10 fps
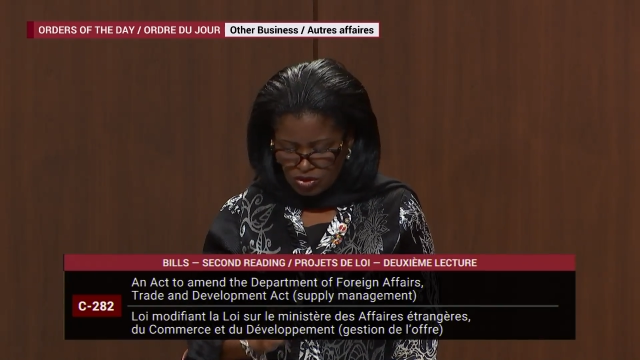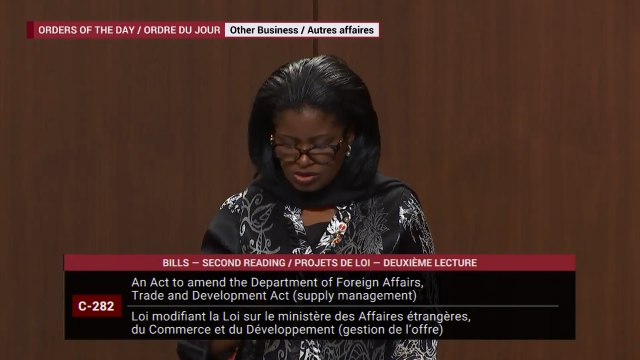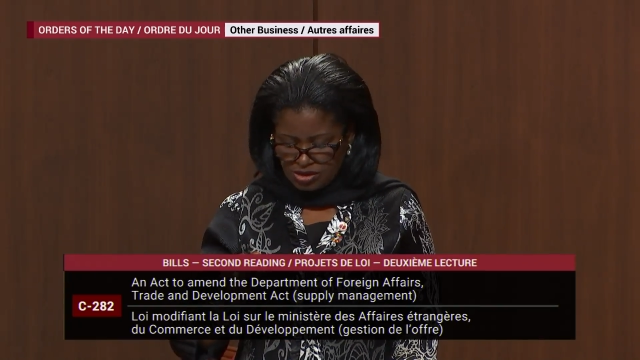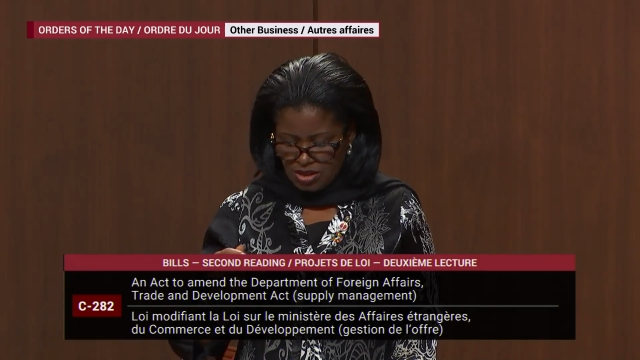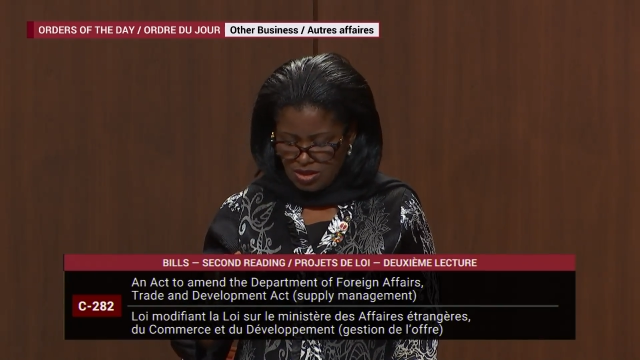
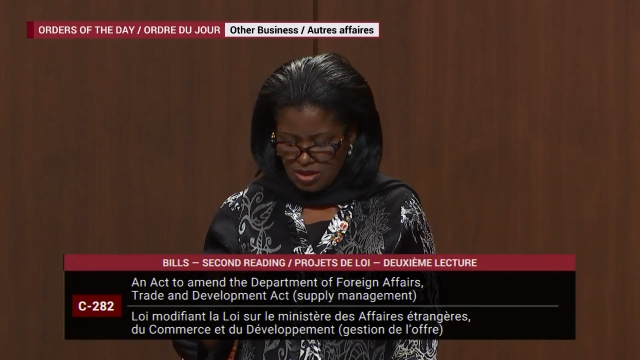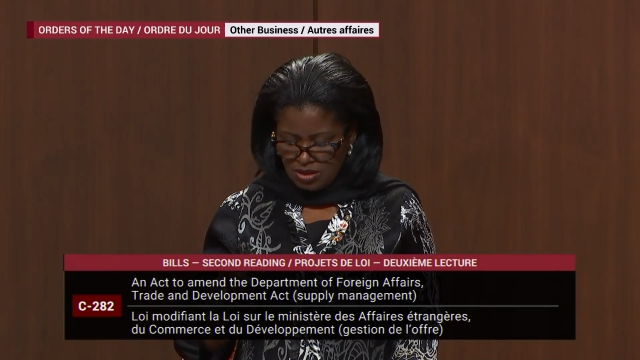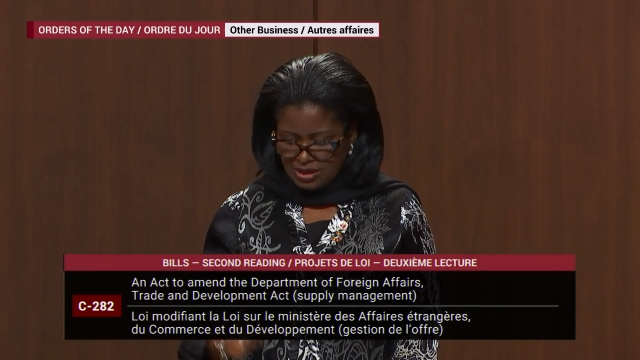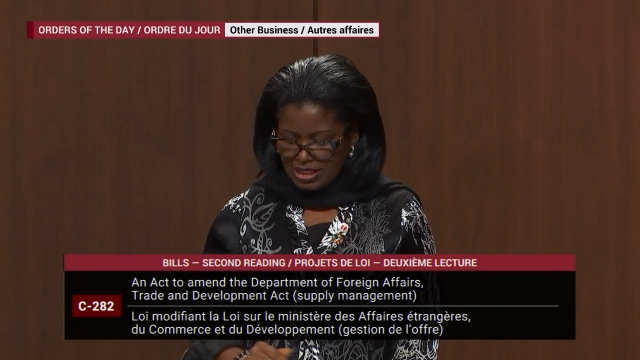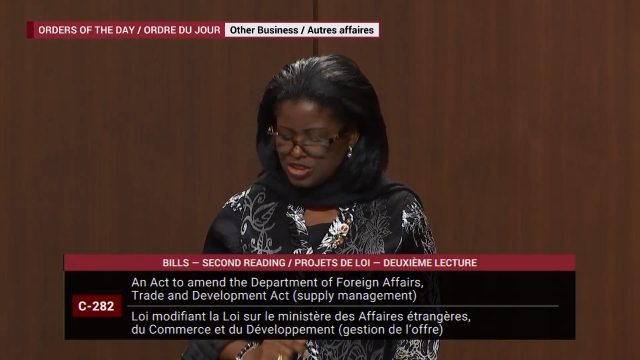which are
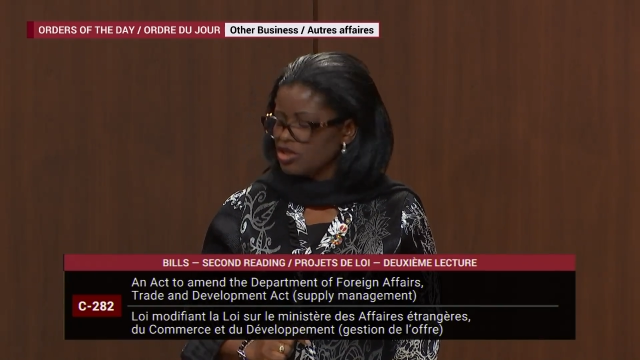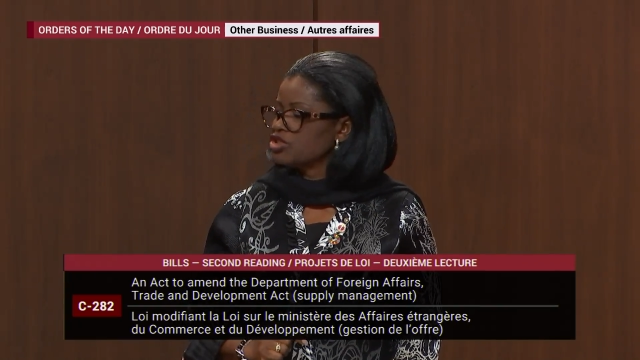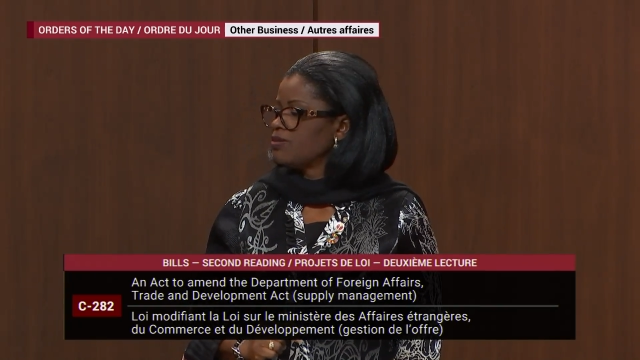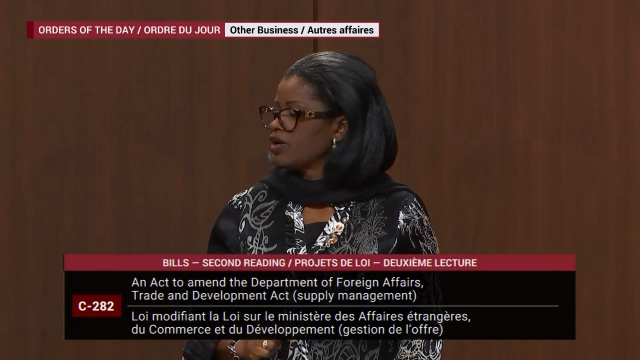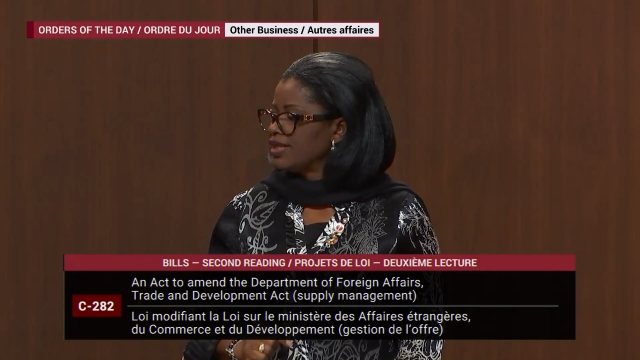increasingly
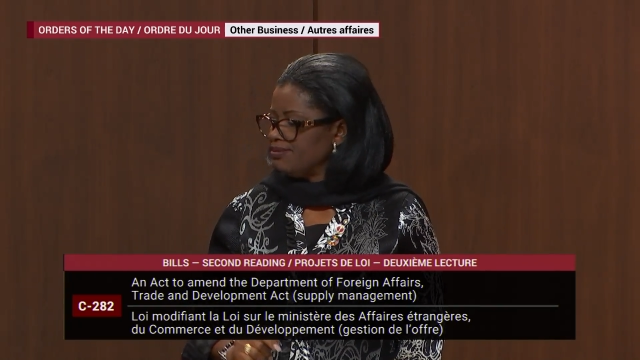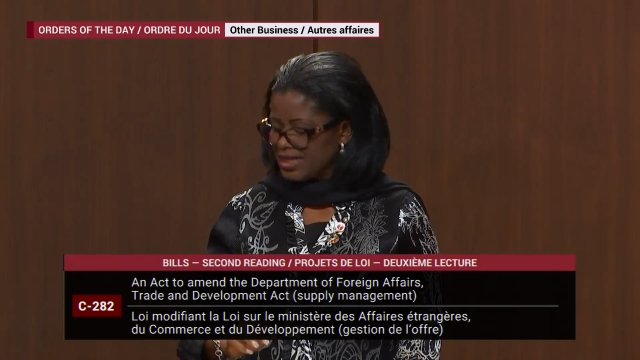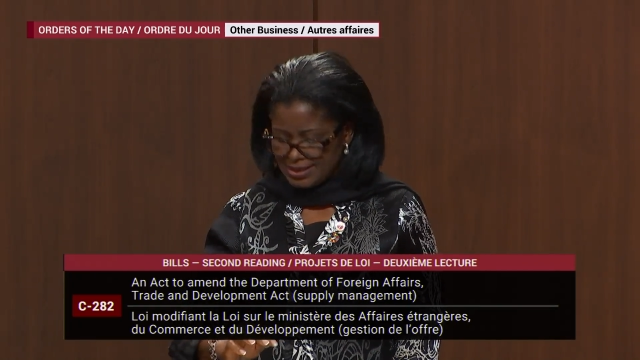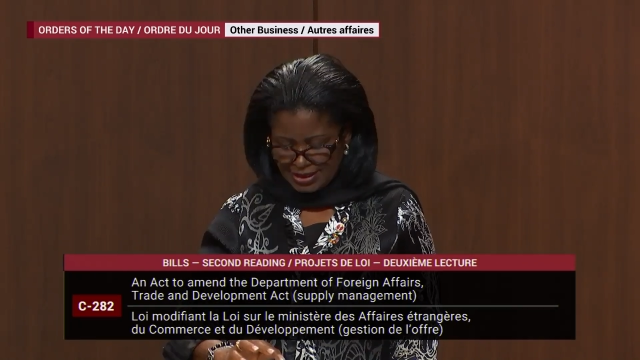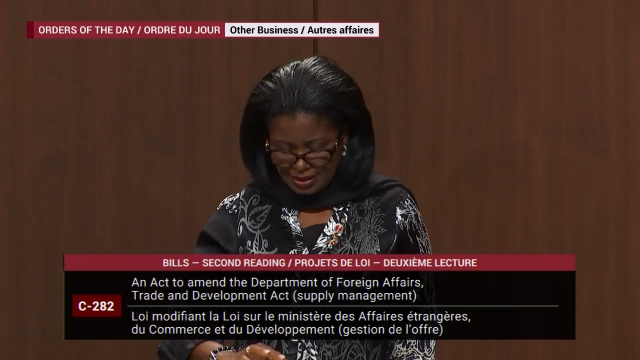
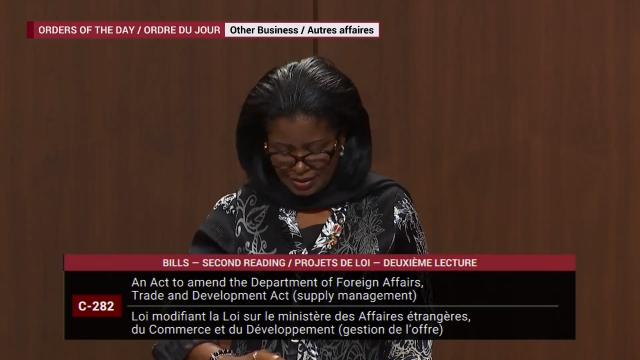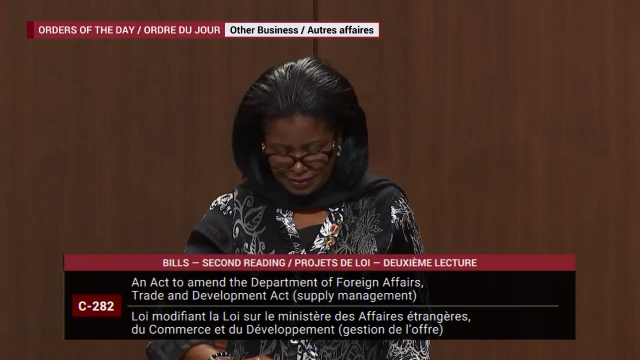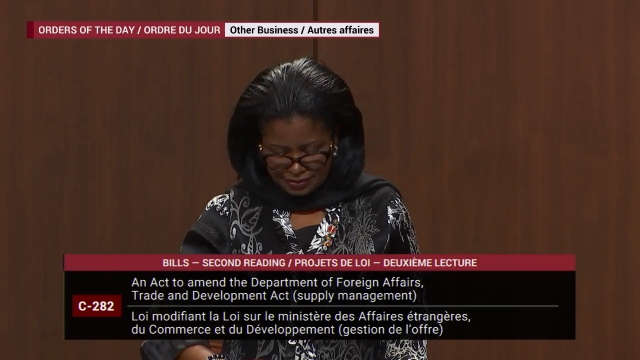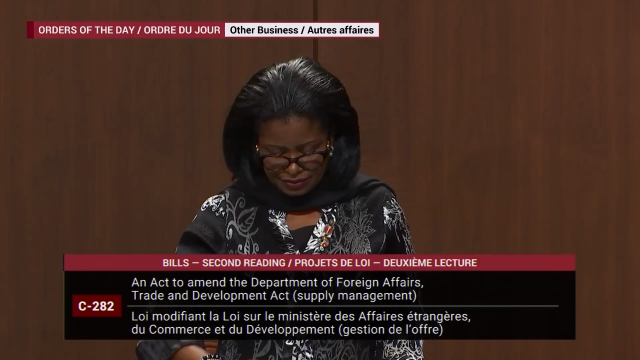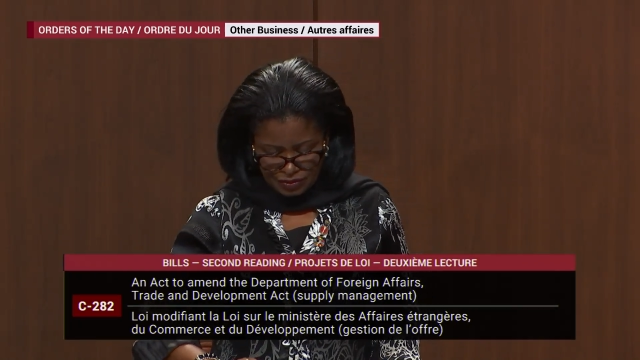frequent
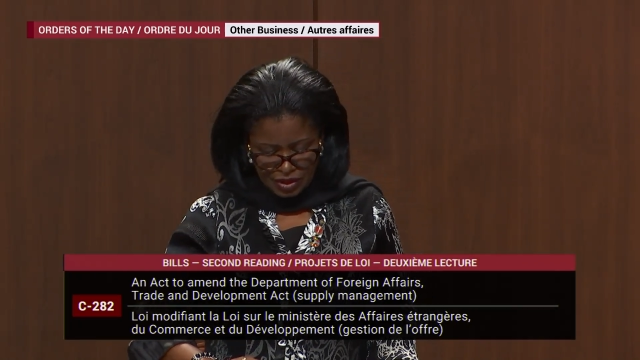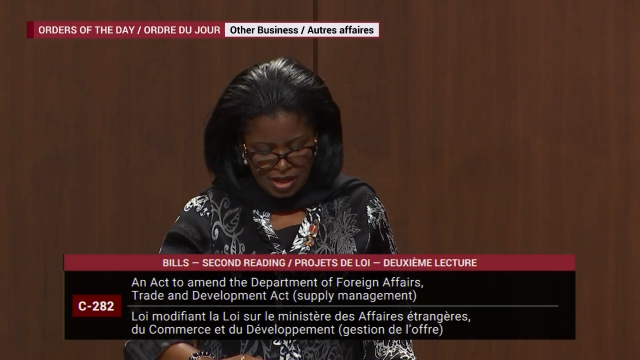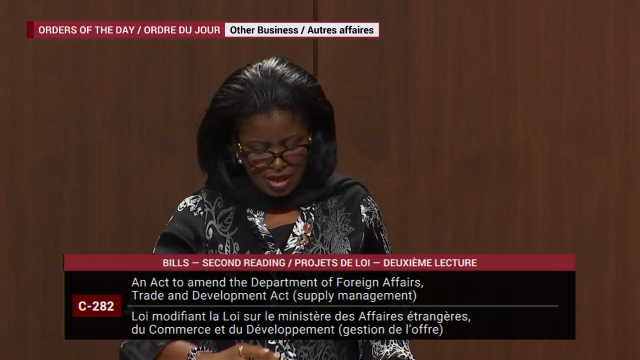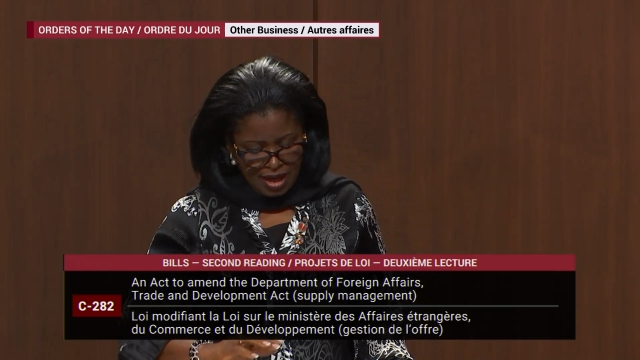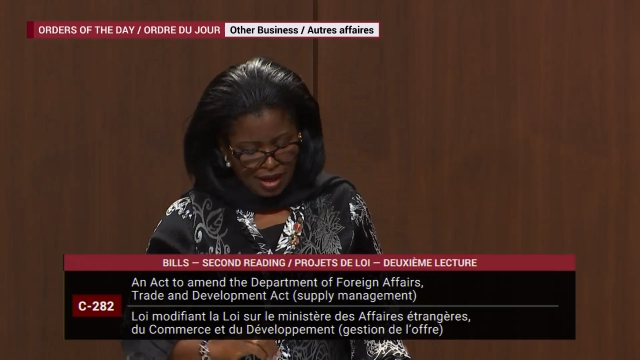owing
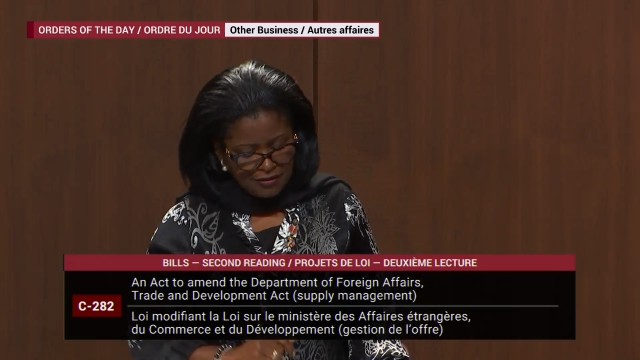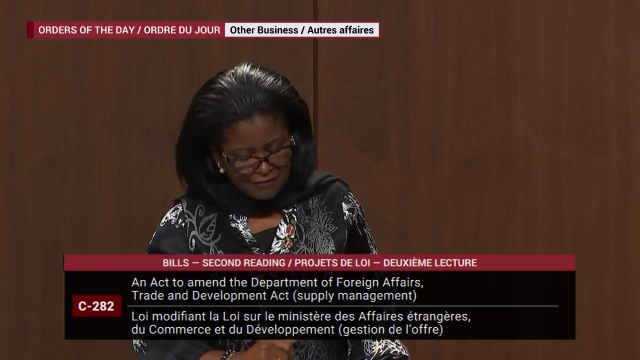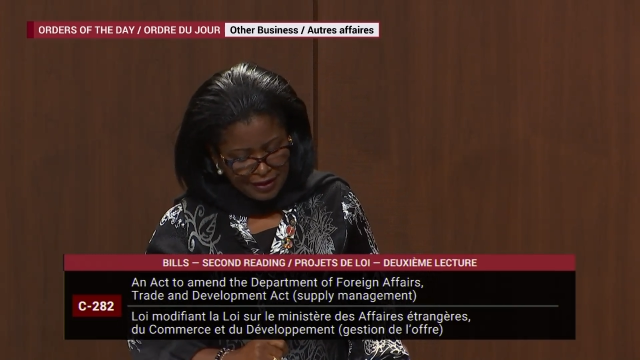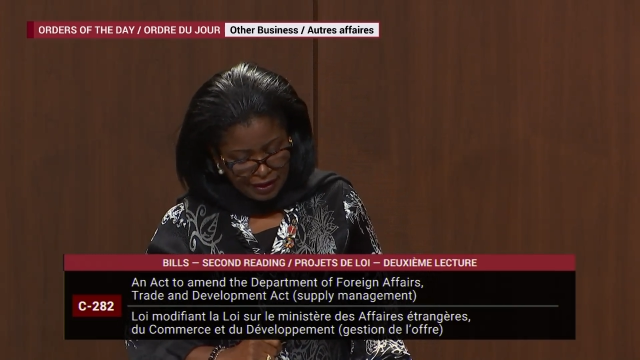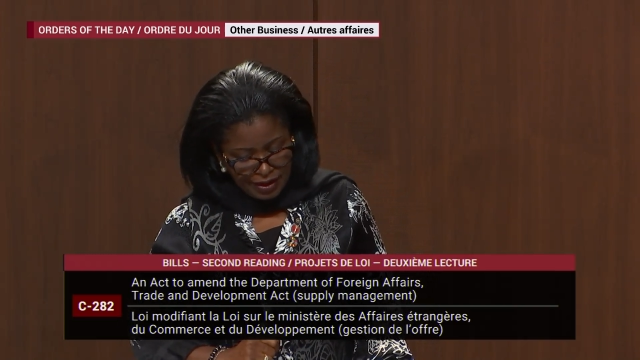to climate
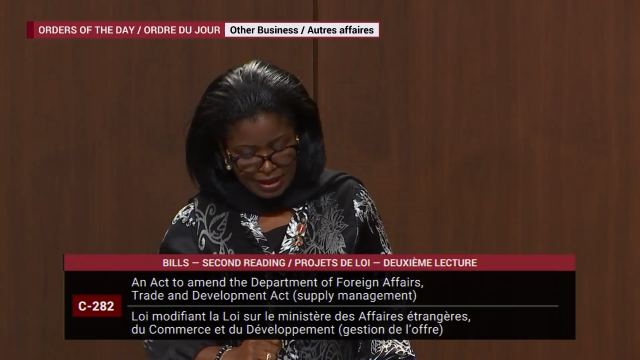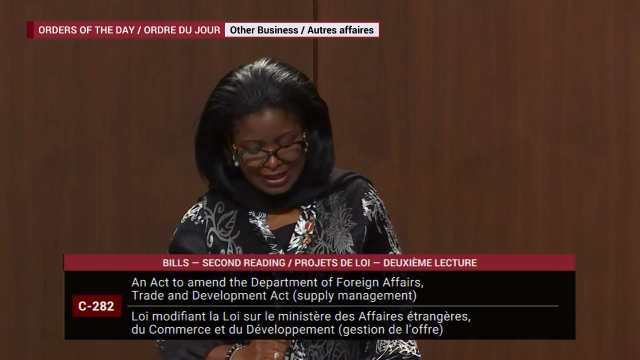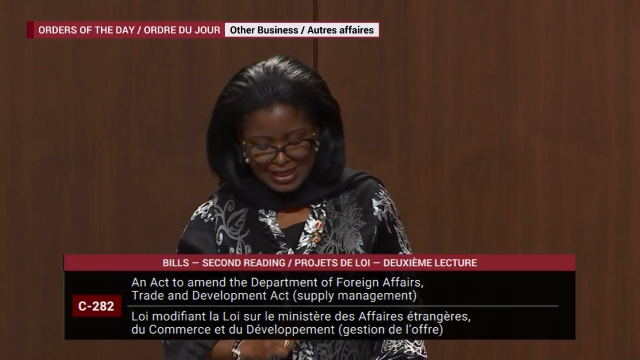change.